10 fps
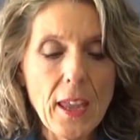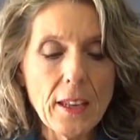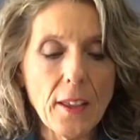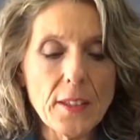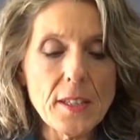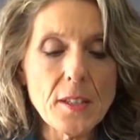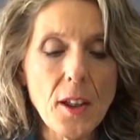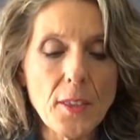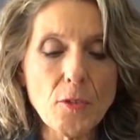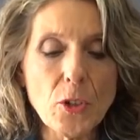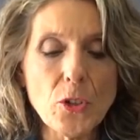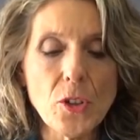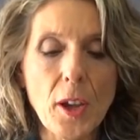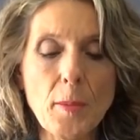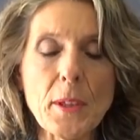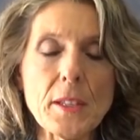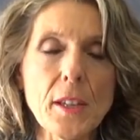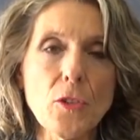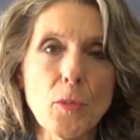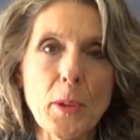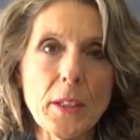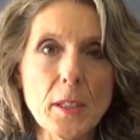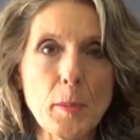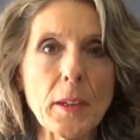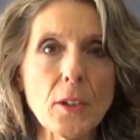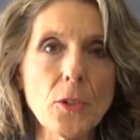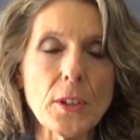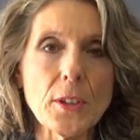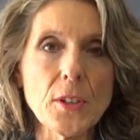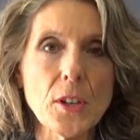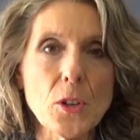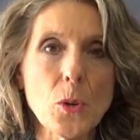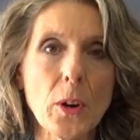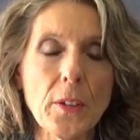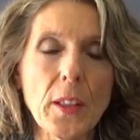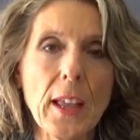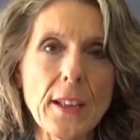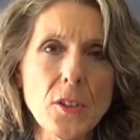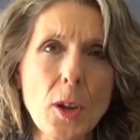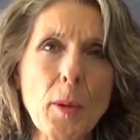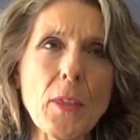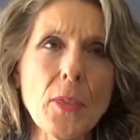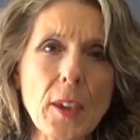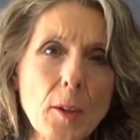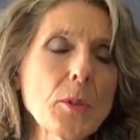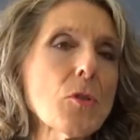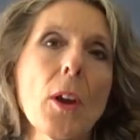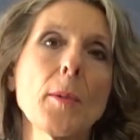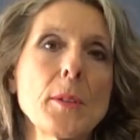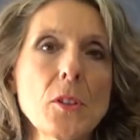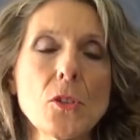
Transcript: Now, this is not the first time that such a bill has been introduced in New York. The last time I think it was tried was in